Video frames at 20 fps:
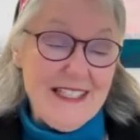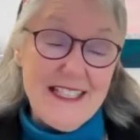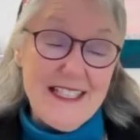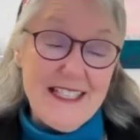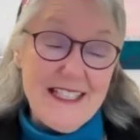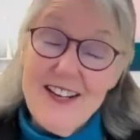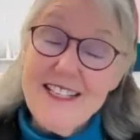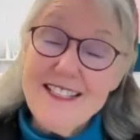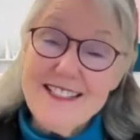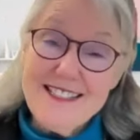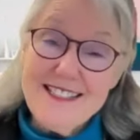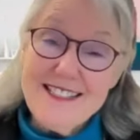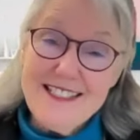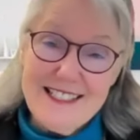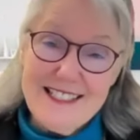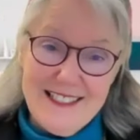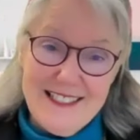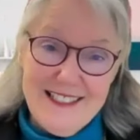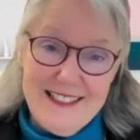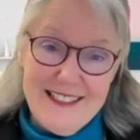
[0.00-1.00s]
But
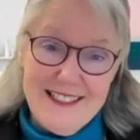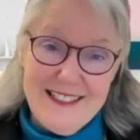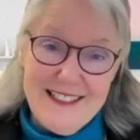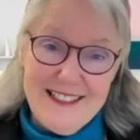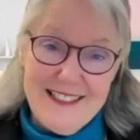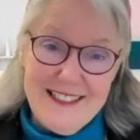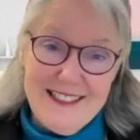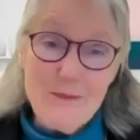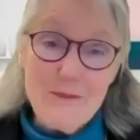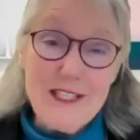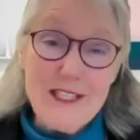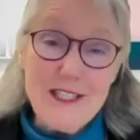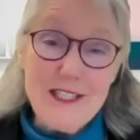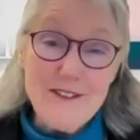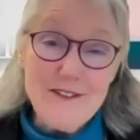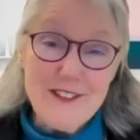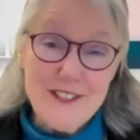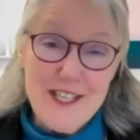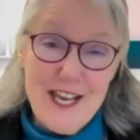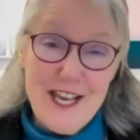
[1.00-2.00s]
honestly, not
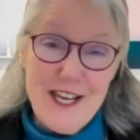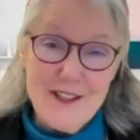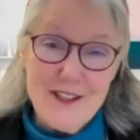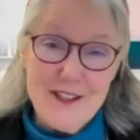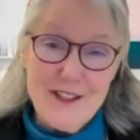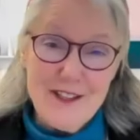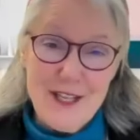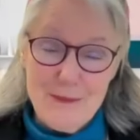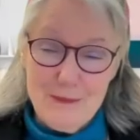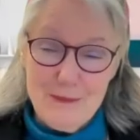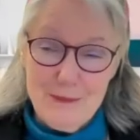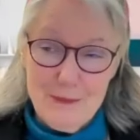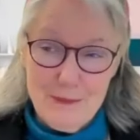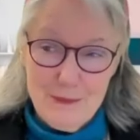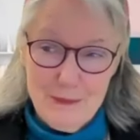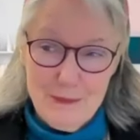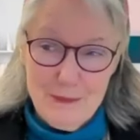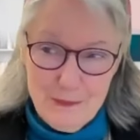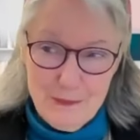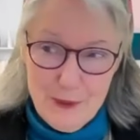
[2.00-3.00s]
many of us had that
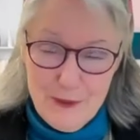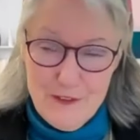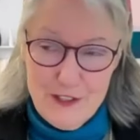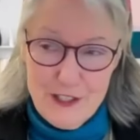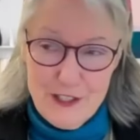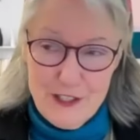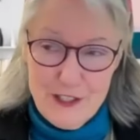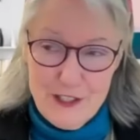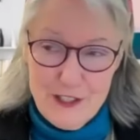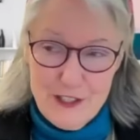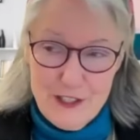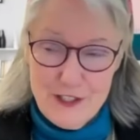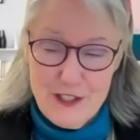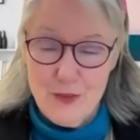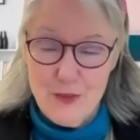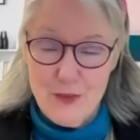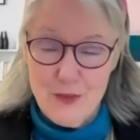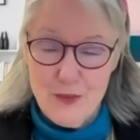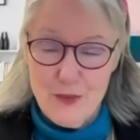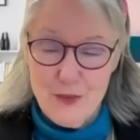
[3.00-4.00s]
perfect
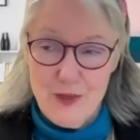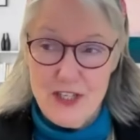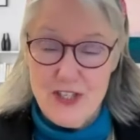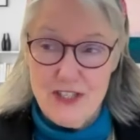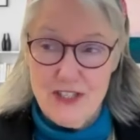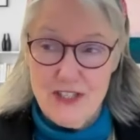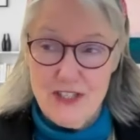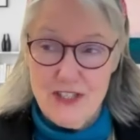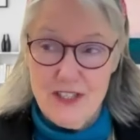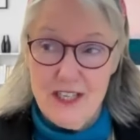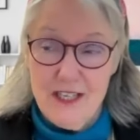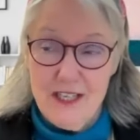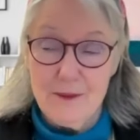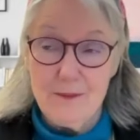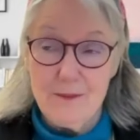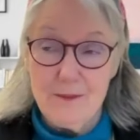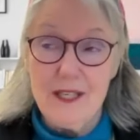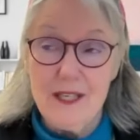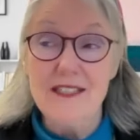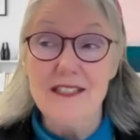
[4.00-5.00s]
situation,
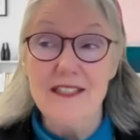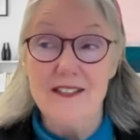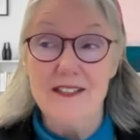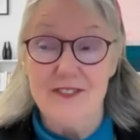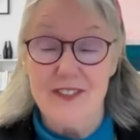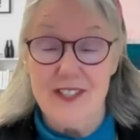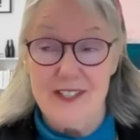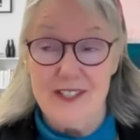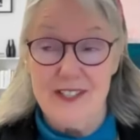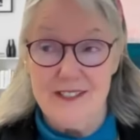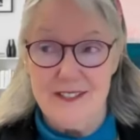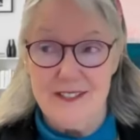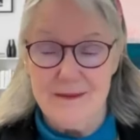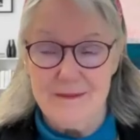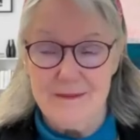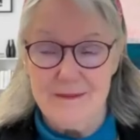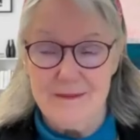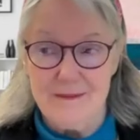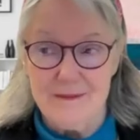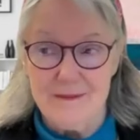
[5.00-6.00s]
and many of
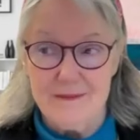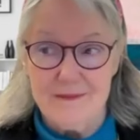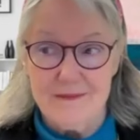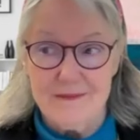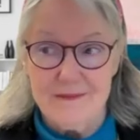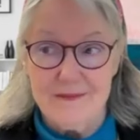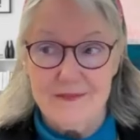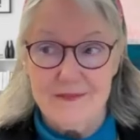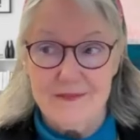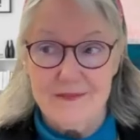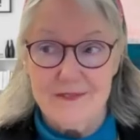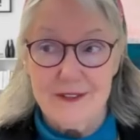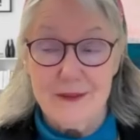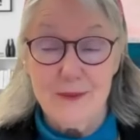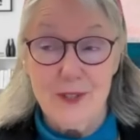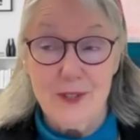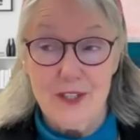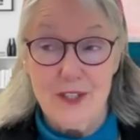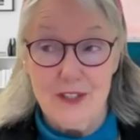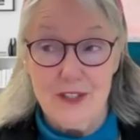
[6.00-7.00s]
us
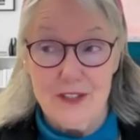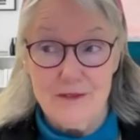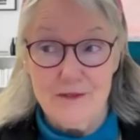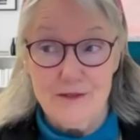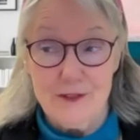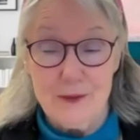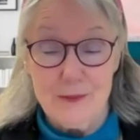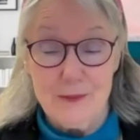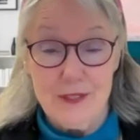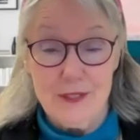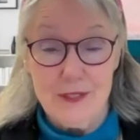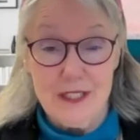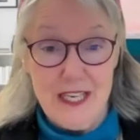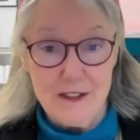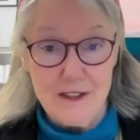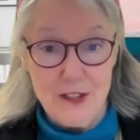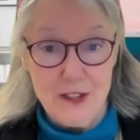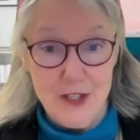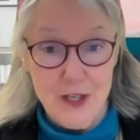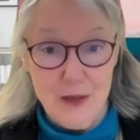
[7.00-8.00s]
were from
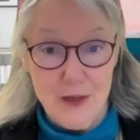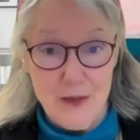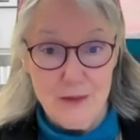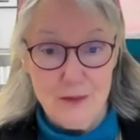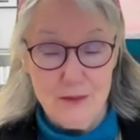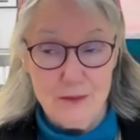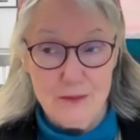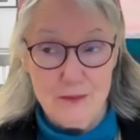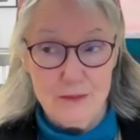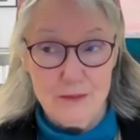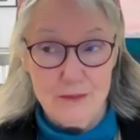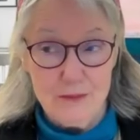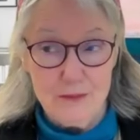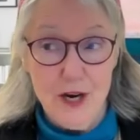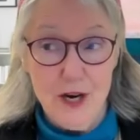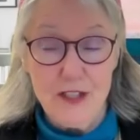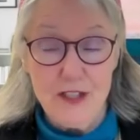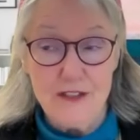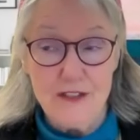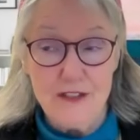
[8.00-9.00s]
the get go
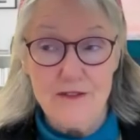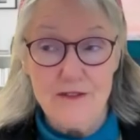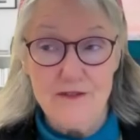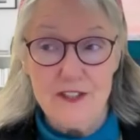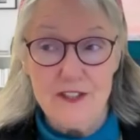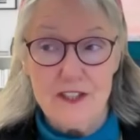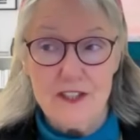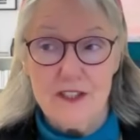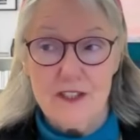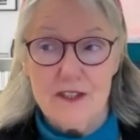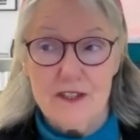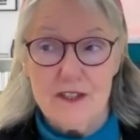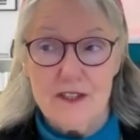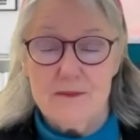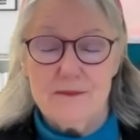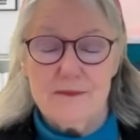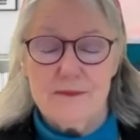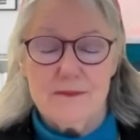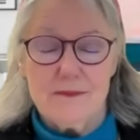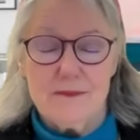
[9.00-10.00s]
part of
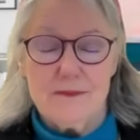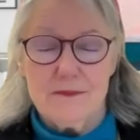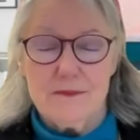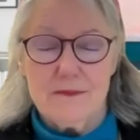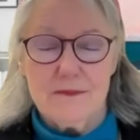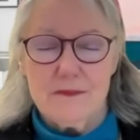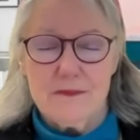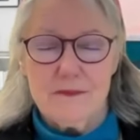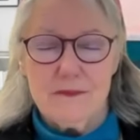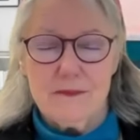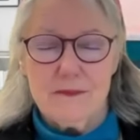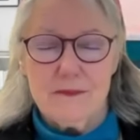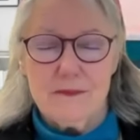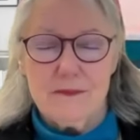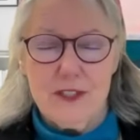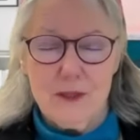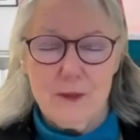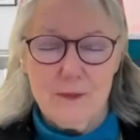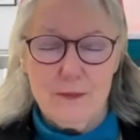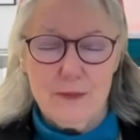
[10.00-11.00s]

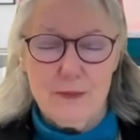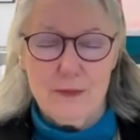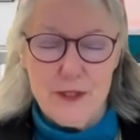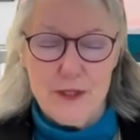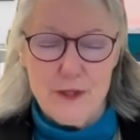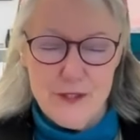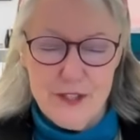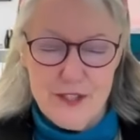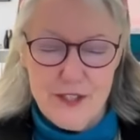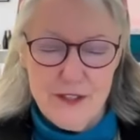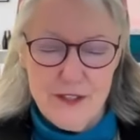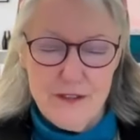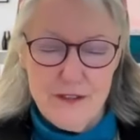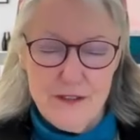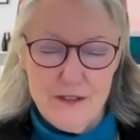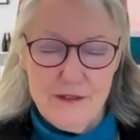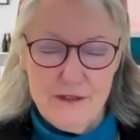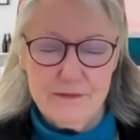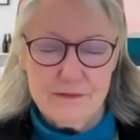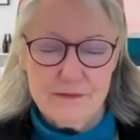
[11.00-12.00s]
the
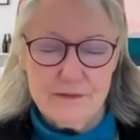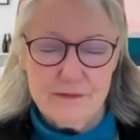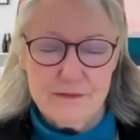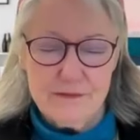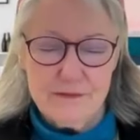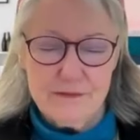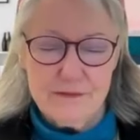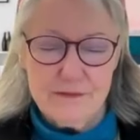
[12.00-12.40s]
abusive